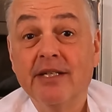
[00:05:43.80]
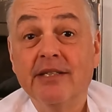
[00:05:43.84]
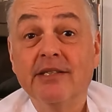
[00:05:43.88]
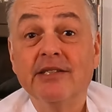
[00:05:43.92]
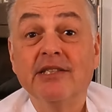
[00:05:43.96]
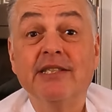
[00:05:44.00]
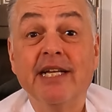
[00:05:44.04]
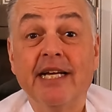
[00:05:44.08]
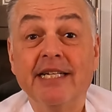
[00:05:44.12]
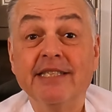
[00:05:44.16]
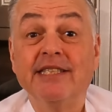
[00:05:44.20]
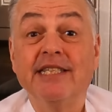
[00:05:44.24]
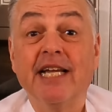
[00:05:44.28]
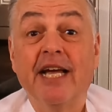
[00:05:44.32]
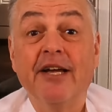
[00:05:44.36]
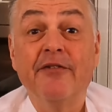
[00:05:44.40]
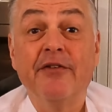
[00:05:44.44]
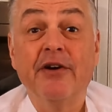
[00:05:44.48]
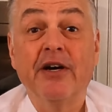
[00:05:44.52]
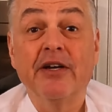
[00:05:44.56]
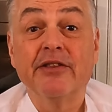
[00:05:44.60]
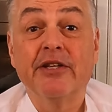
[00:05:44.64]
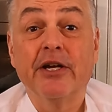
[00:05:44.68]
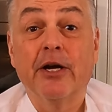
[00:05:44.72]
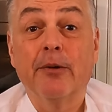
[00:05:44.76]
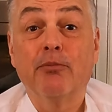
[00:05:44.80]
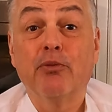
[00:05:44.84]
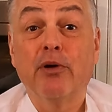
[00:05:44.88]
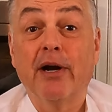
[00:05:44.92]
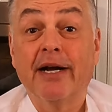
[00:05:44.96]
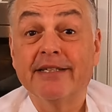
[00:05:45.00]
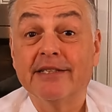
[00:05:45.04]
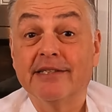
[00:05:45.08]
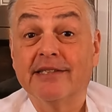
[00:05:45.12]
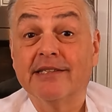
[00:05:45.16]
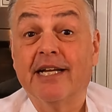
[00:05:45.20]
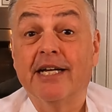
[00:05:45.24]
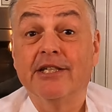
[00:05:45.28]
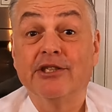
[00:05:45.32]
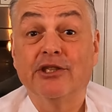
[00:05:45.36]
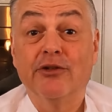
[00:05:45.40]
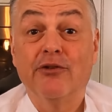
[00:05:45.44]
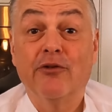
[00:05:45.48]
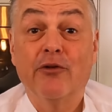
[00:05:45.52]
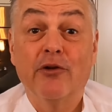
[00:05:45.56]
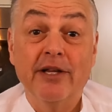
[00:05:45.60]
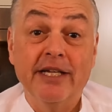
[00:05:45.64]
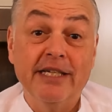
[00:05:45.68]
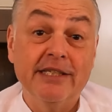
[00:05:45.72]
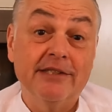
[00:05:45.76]
Stay safe out there, practice catch
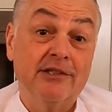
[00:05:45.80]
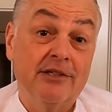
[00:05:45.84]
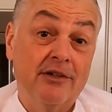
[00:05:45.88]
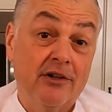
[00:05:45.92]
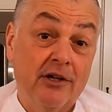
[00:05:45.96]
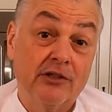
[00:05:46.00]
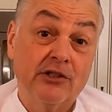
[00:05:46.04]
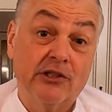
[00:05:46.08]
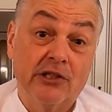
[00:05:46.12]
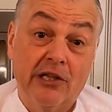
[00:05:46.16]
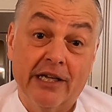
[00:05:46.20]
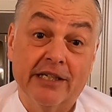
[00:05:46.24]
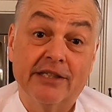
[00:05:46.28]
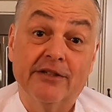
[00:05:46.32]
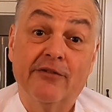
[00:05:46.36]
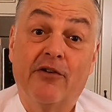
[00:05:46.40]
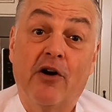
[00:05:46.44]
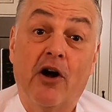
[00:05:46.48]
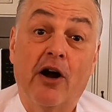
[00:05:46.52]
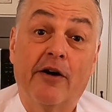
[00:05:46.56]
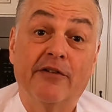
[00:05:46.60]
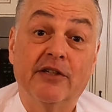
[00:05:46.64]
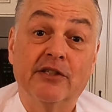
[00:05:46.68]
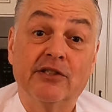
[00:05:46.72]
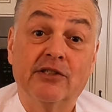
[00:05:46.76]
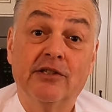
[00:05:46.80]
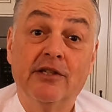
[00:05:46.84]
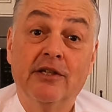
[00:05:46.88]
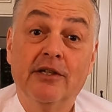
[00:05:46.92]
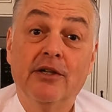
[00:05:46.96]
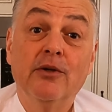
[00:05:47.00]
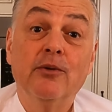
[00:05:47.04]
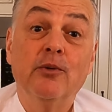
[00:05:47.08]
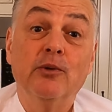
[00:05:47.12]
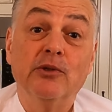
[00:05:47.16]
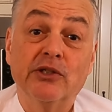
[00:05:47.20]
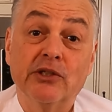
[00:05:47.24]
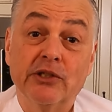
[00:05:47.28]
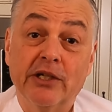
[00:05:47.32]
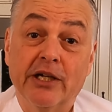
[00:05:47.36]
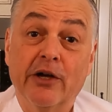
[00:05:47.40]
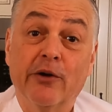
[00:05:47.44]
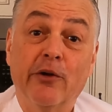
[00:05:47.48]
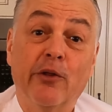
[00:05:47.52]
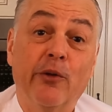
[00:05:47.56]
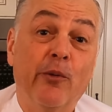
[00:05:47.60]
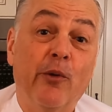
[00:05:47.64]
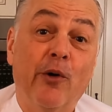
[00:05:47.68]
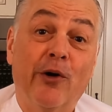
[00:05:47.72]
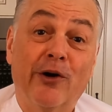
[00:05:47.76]
and release or selective harvest. We'll see you
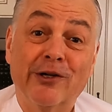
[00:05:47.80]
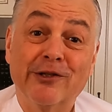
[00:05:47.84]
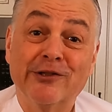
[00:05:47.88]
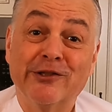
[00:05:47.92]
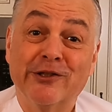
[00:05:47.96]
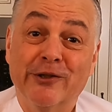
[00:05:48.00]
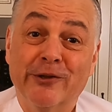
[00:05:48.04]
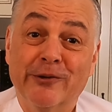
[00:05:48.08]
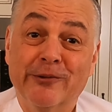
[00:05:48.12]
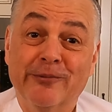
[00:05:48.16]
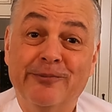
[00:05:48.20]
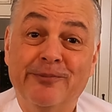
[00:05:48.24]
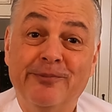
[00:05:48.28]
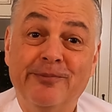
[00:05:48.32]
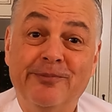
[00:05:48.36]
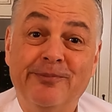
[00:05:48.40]
in the water soon.